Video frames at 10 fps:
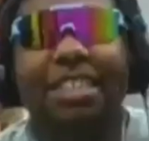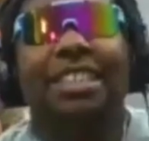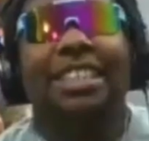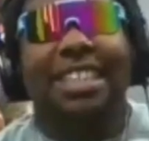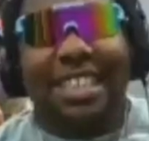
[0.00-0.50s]

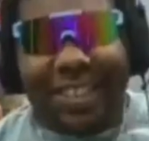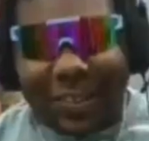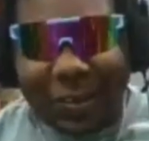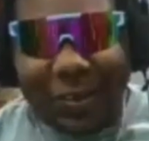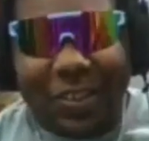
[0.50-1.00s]
they
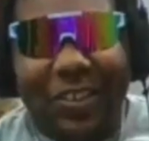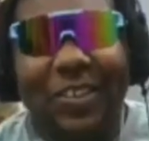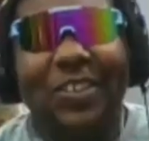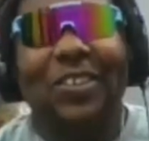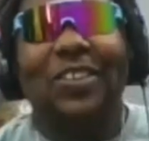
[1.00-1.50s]
they
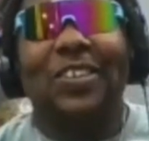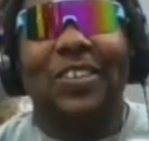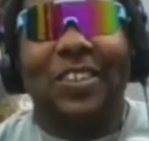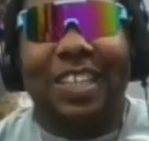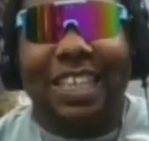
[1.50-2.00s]

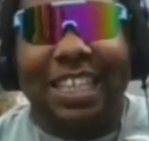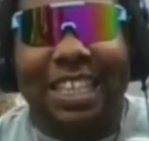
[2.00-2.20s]
when they